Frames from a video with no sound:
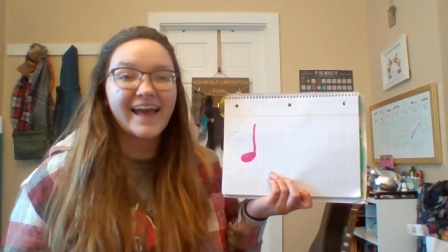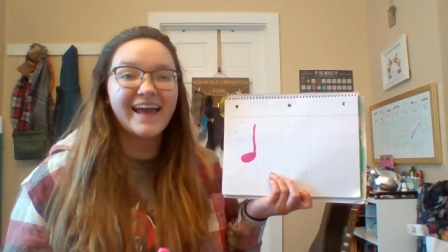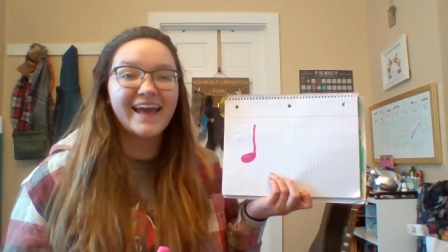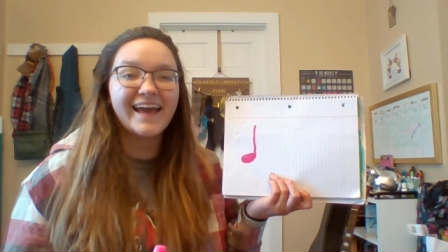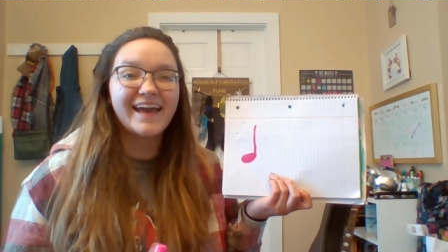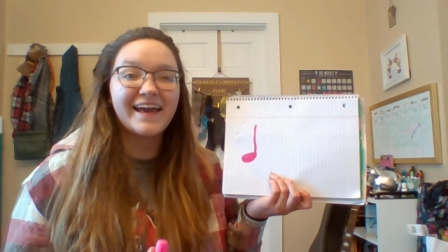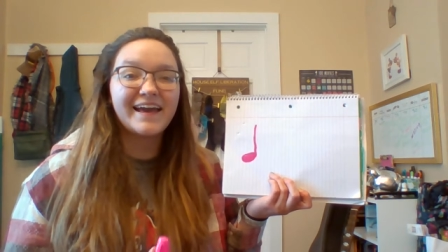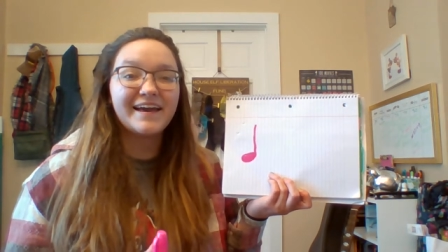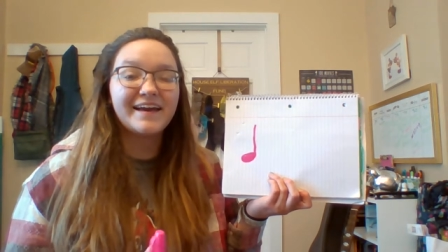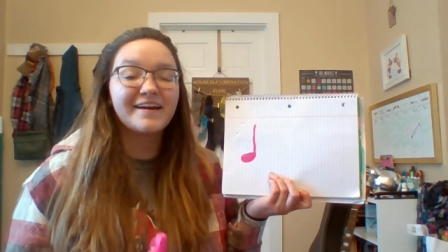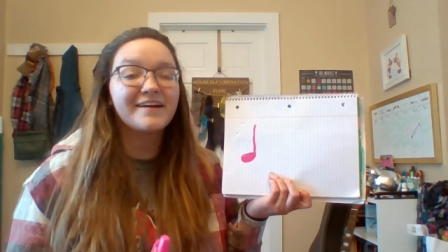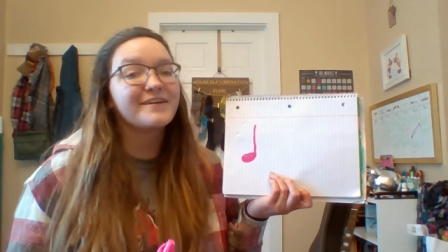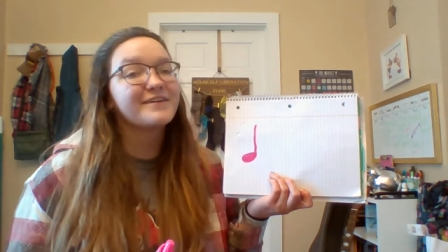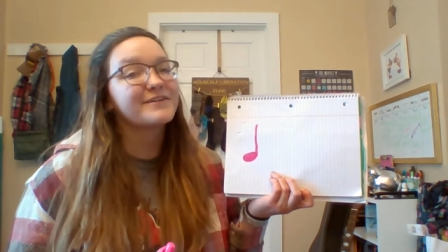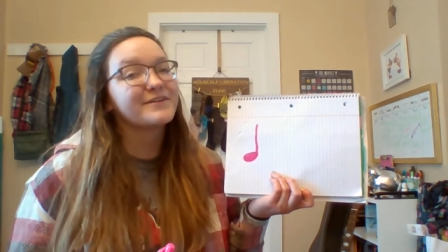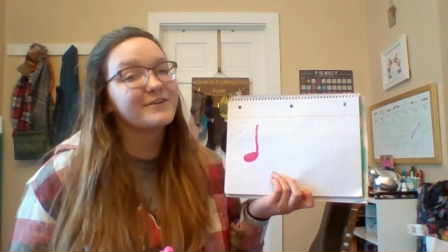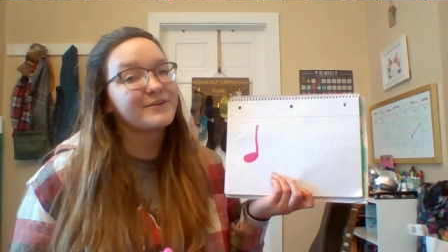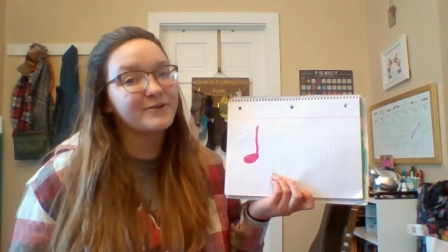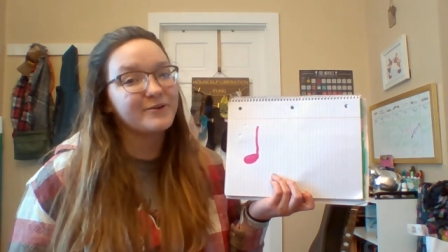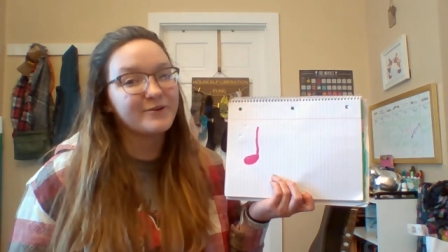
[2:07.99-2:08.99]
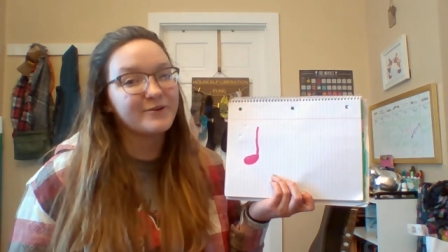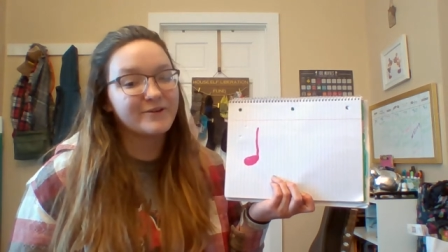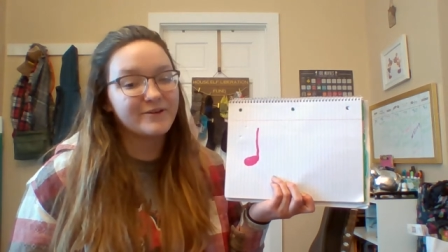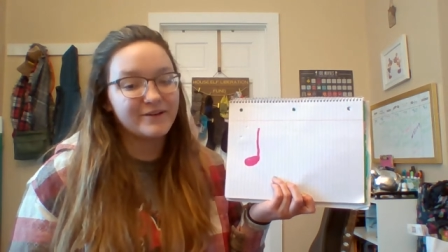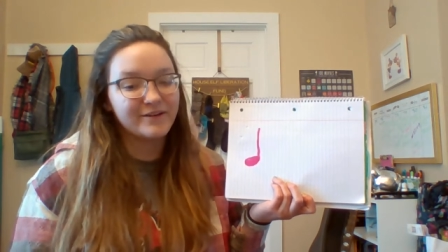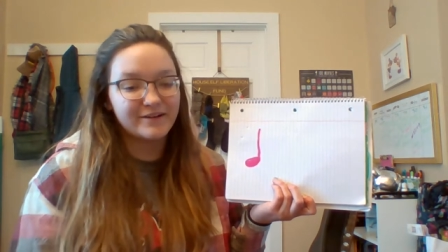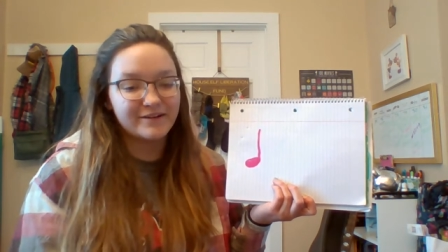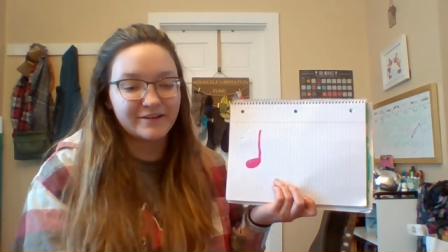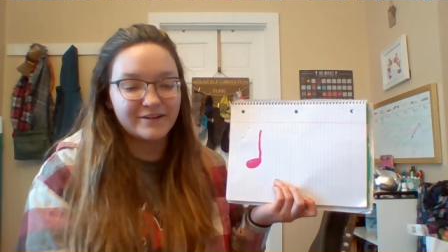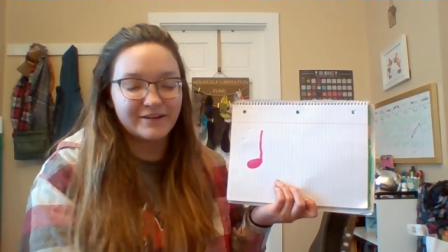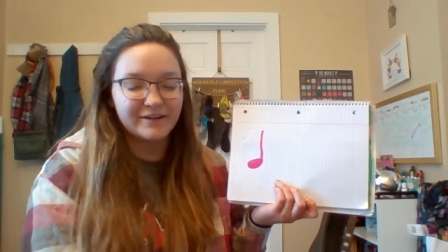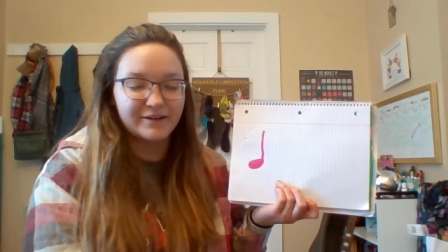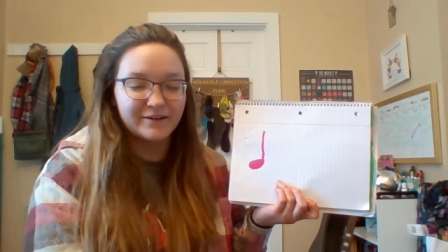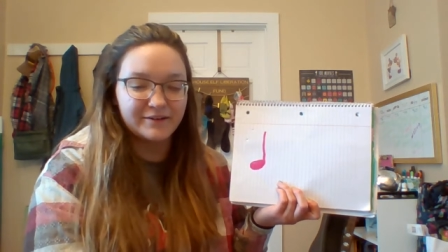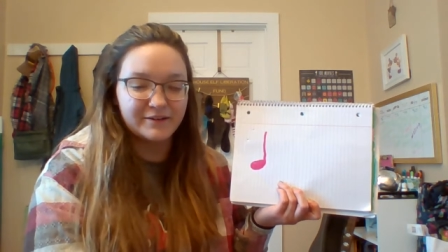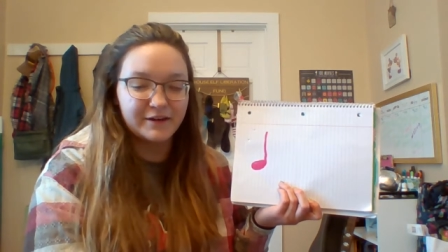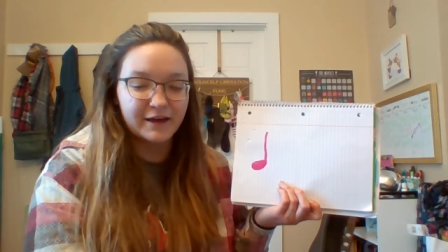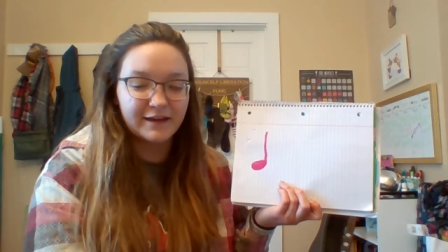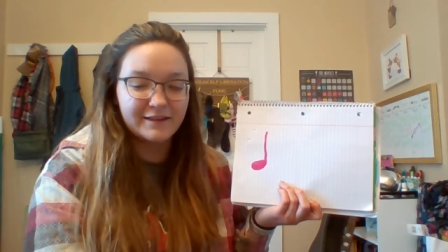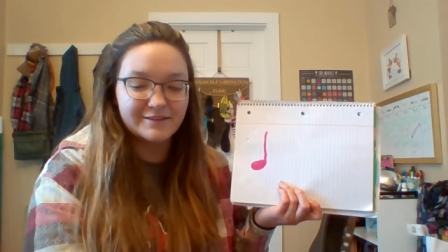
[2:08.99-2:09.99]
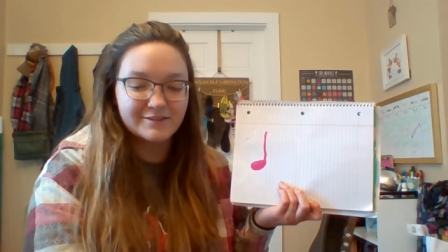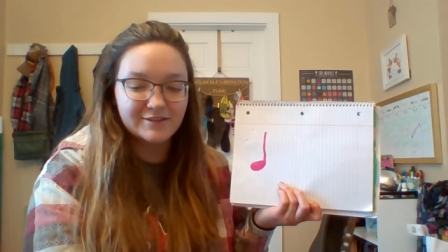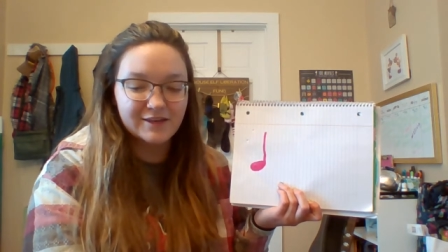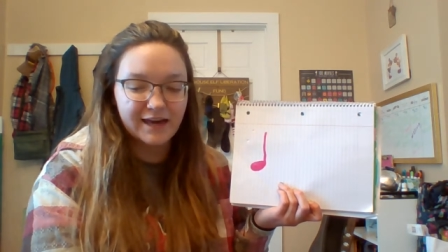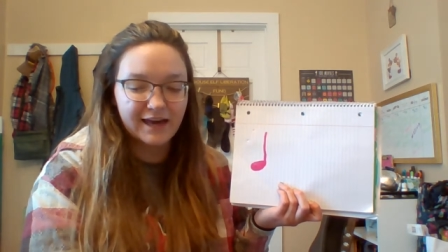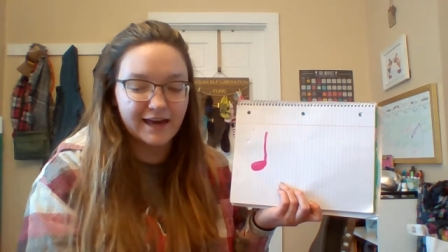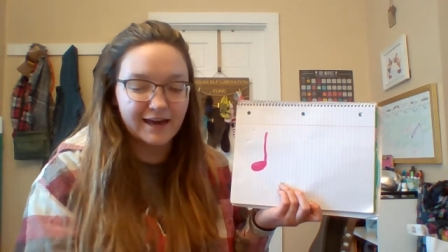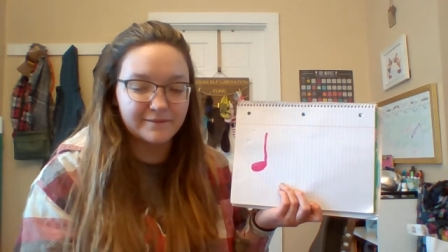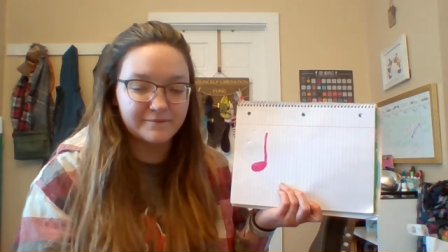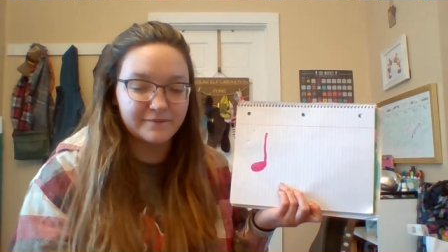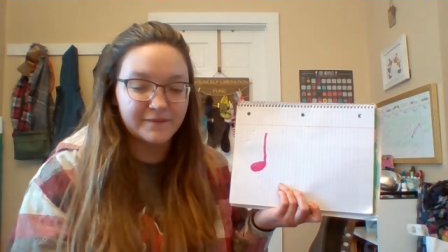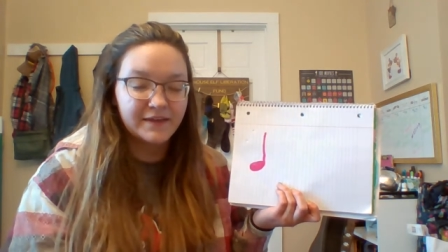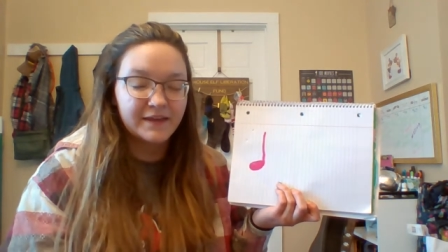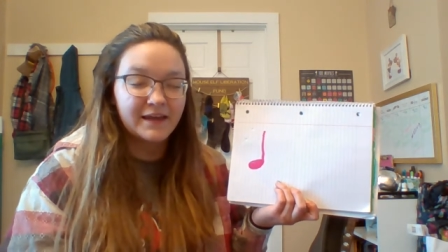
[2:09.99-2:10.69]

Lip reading: A quarter note. Nice job.